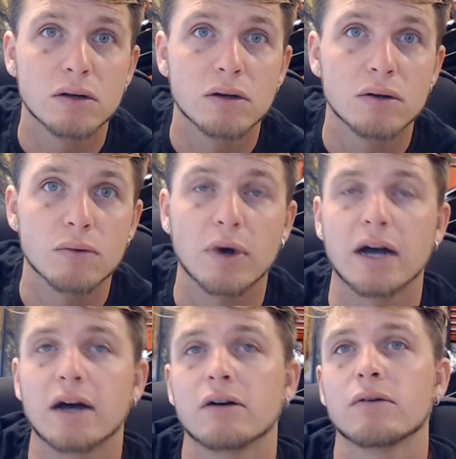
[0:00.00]

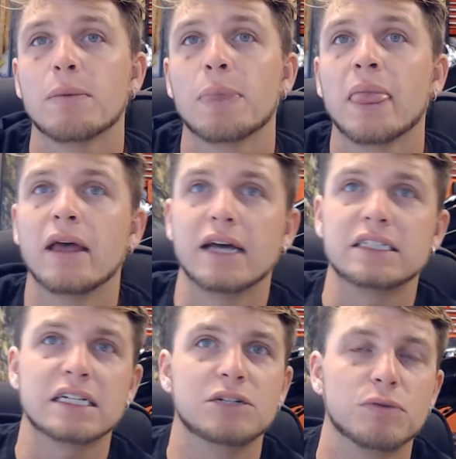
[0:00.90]
Wow. That's
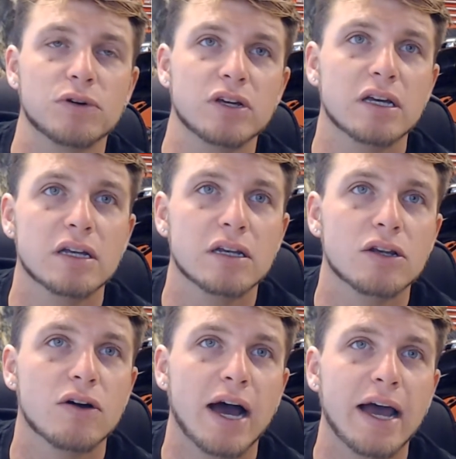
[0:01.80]
actually really good. You
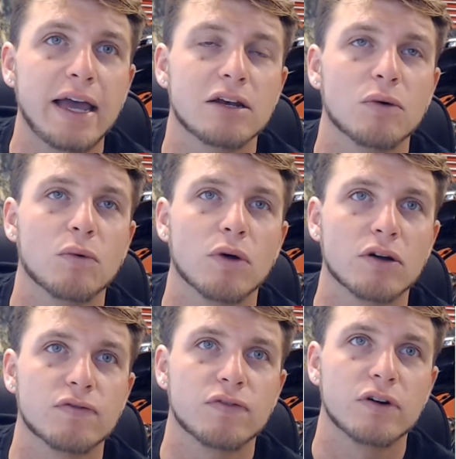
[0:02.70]
know, I had to
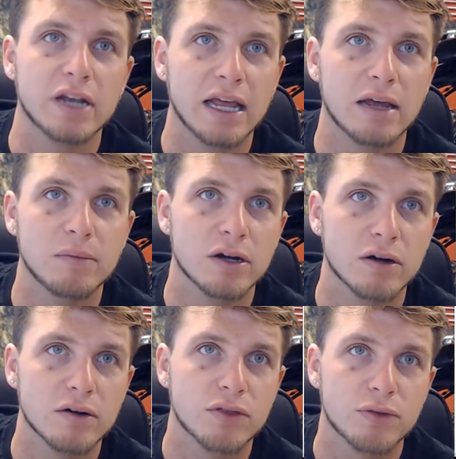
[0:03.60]
work for damn
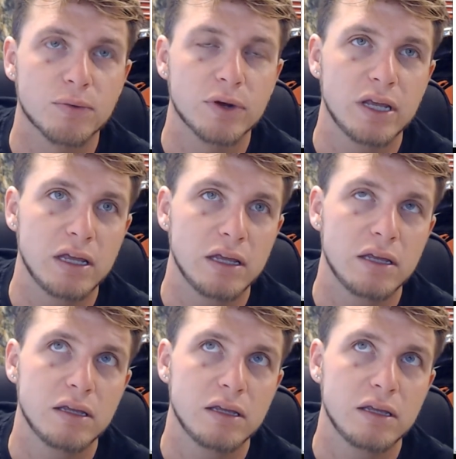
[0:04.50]
near oh